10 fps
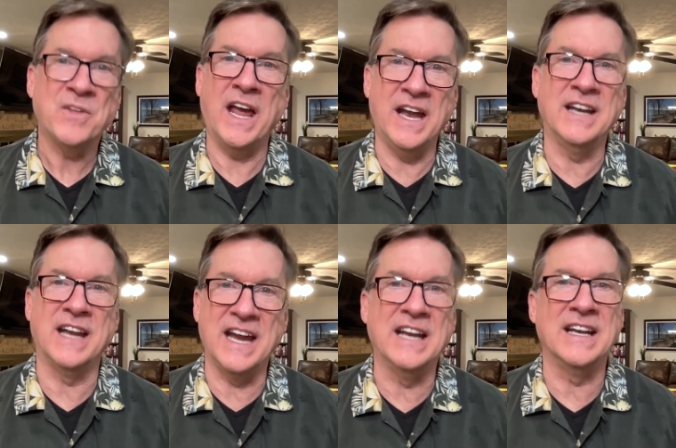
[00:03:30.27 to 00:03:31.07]
and
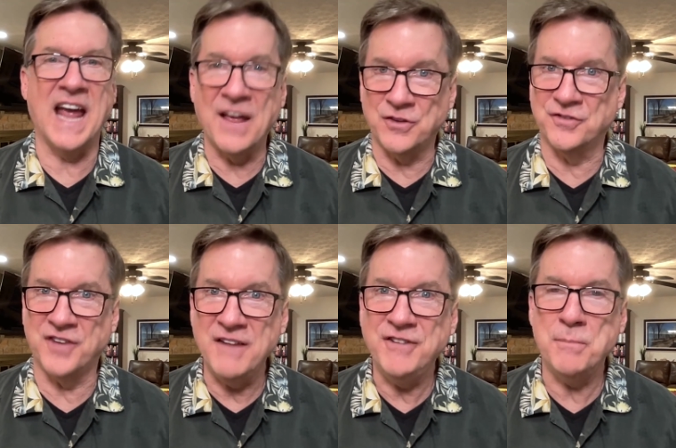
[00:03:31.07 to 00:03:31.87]
and at the
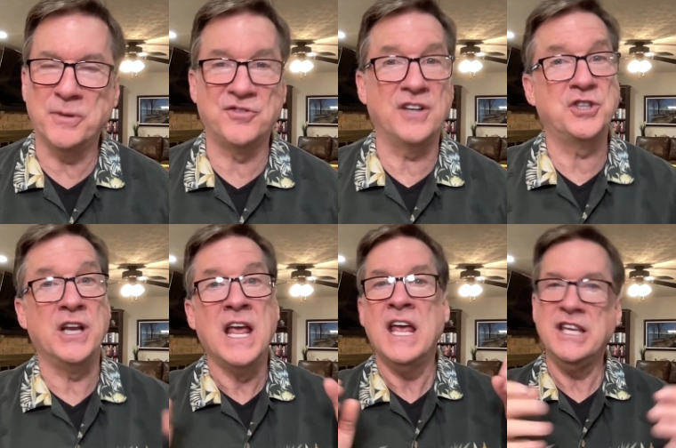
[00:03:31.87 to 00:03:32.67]
safety position,
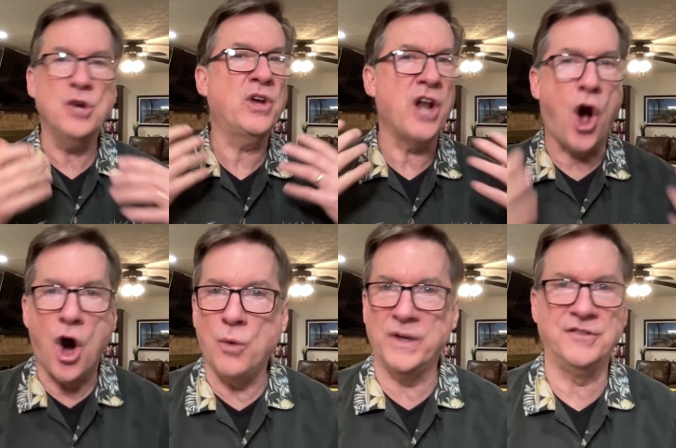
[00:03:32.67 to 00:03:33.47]
you can
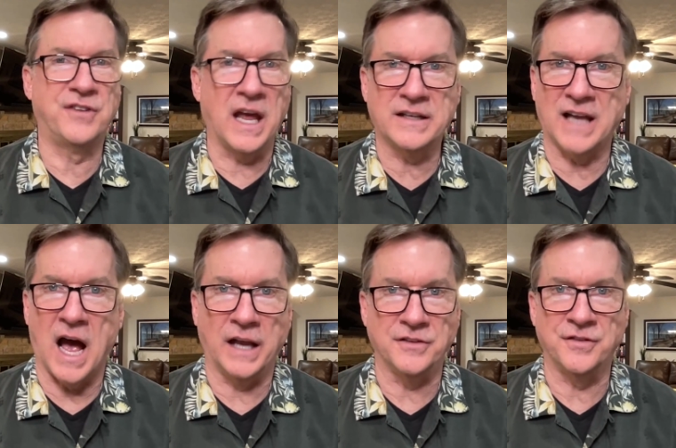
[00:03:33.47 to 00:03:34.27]
always get
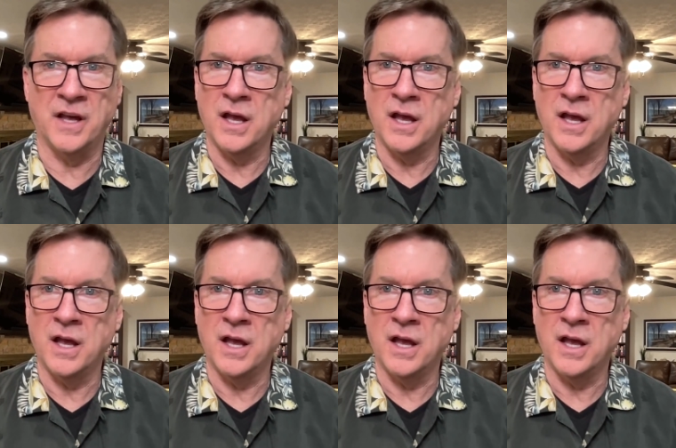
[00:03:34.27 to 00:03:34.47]
guys.